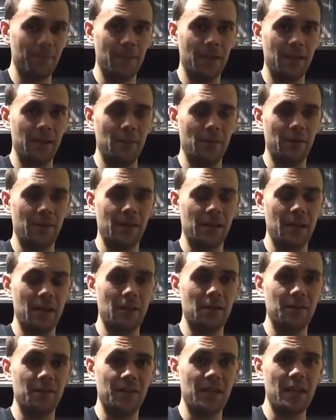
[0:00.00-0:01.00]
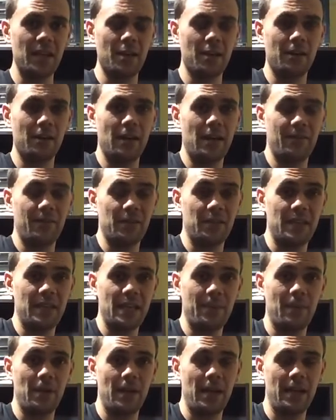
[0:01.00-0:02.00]
Anyway, the gun is here, and I have to
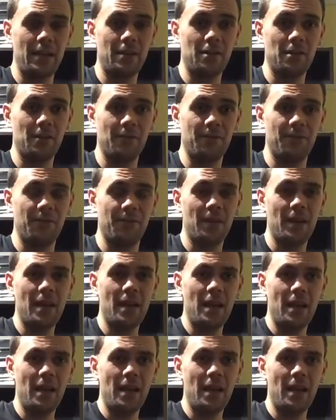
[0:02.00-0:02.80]
take my hand off